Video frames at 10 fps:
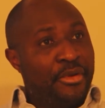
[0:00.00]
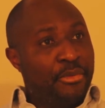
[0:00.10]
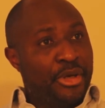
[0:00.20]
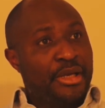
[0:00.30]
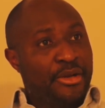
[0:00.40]

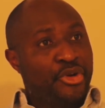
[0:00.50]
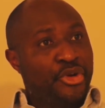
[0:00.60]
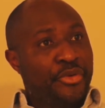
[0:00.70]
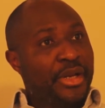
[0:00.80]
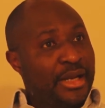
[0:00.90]

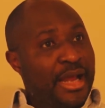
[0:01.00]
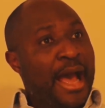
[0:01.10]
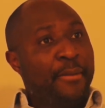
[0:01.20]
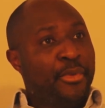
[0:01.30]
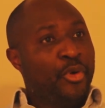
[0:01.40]
everybody cannot
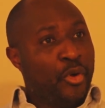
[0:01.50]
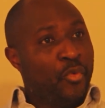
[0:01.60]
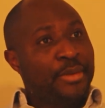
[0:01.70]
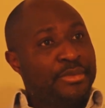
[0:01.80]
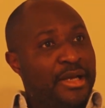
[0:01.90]
create an
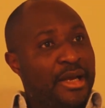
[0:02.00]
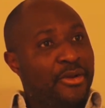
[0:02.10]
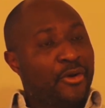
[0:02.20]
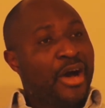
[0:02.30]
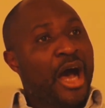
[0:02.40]
app or
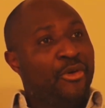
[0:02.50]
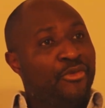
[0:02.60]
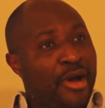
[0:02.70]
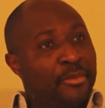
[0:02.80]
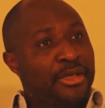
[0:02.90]
website
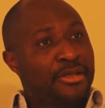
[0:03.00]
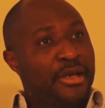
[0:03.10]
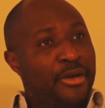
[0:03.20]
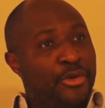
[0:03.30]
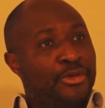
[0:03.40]
of how
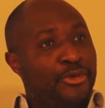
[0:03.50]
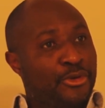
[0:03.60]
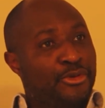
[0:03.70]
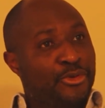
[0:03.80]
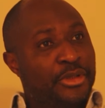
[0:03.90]
farmers are
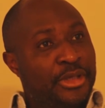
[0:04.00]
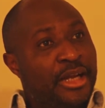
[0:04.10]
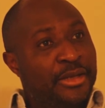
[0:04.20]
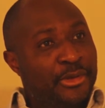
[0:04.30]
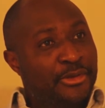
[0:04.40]
going to
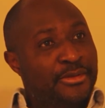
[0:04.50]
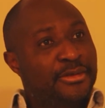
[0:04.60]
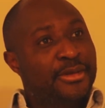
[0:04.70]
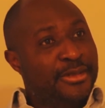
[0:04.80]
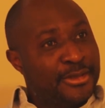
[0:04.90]
control their
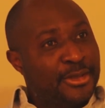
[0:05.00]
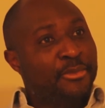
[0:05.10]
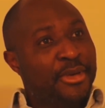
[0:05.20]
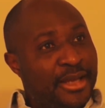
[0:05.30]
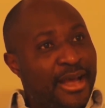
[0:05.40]
animals.
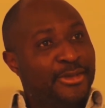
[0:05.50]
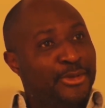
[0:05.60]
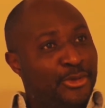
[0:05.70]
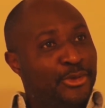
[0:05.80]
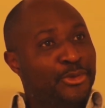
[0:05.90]

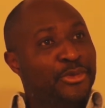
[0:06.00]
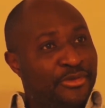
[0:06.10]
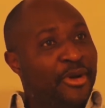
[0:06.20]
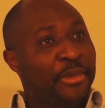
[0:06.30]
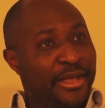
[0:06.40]
Somebody has to
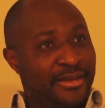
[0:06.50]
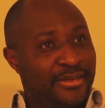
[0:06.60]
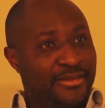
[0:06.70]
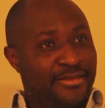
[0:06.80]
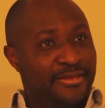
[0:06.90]
go do the
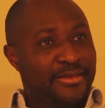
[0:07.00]
farming.